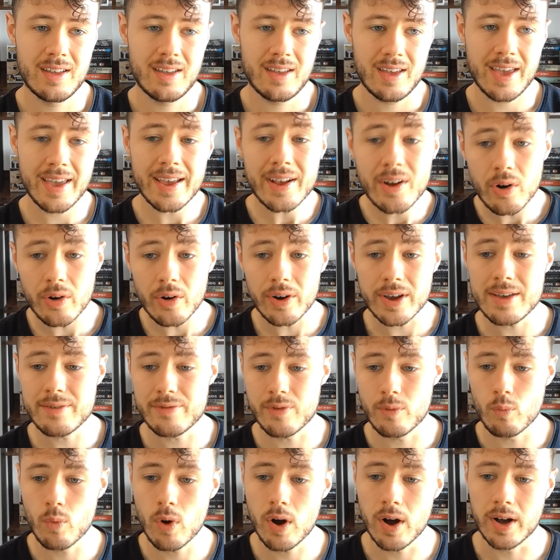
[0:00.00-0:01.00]
it got
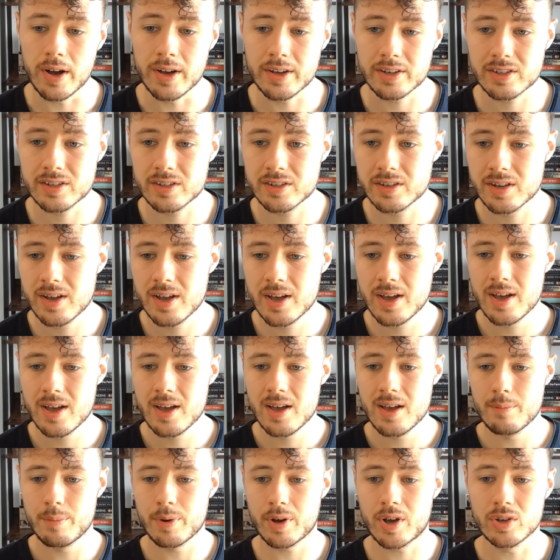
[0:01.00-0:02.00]
even worse.
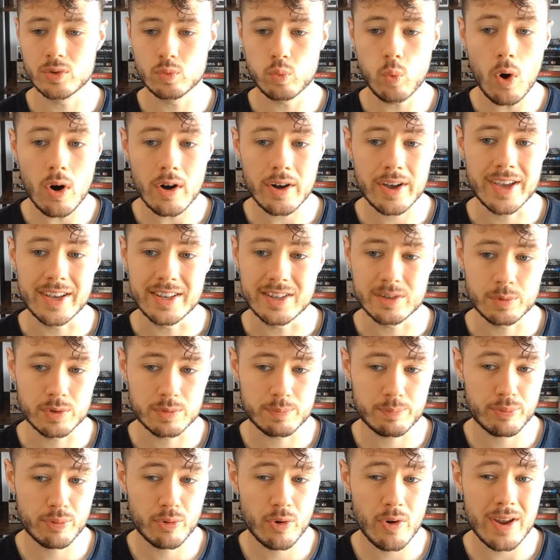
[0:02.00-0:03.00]
Because Watkins was
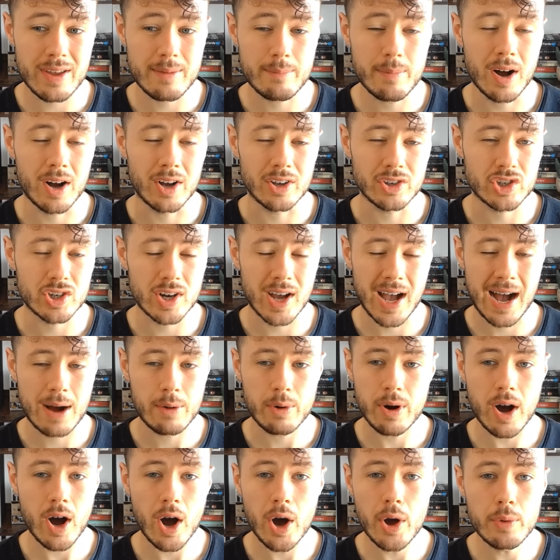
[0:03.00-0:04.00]
pretty much
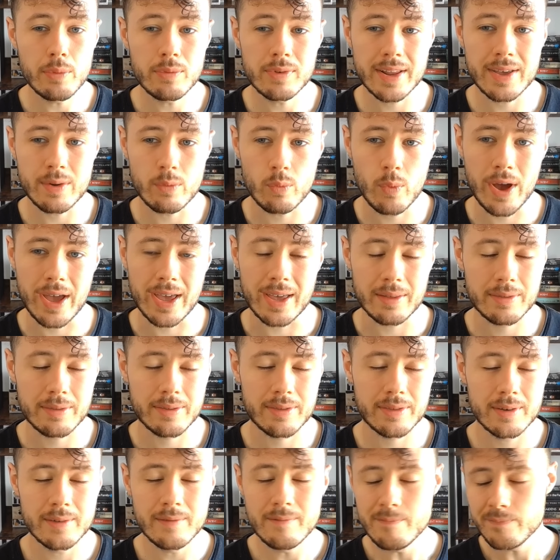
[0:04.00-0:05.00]
our only width
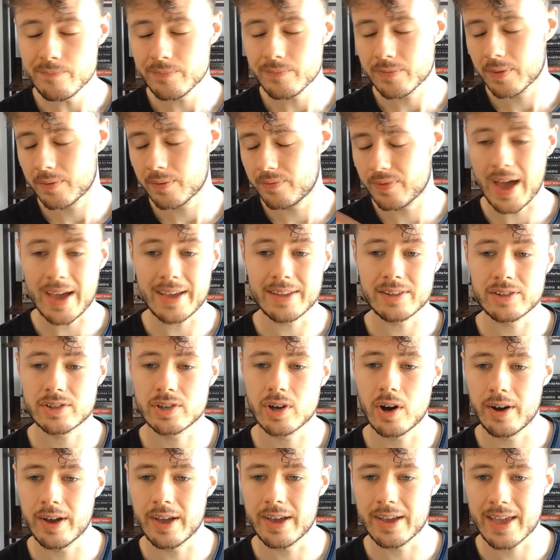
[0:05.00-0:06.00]
that
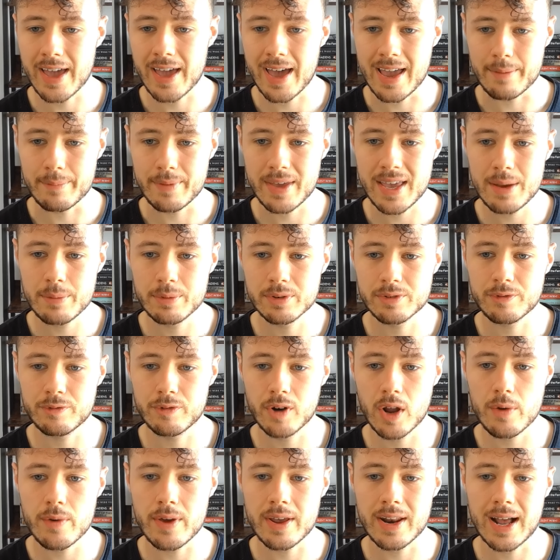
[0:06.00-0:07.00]
entire game. He was
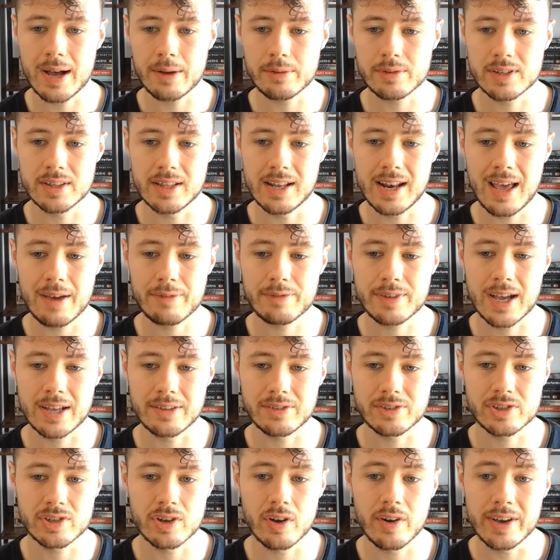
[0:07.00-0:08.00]
floating out to the
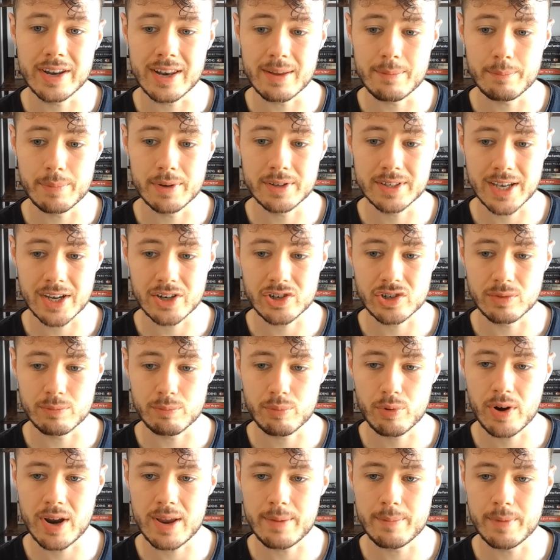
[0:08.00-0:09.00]
left-hand side in possession
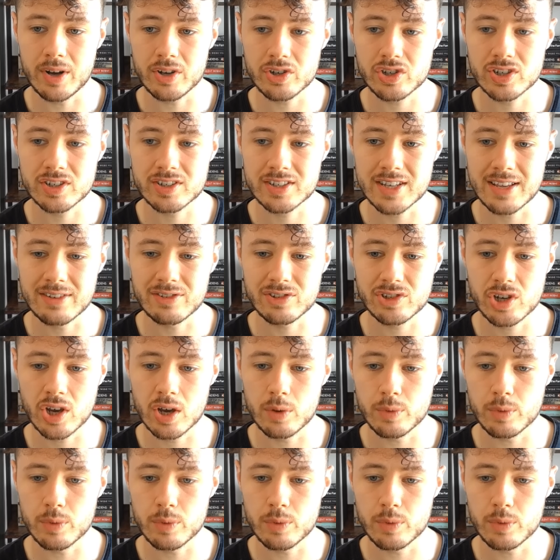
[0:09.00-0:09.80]
pretty much. Asensio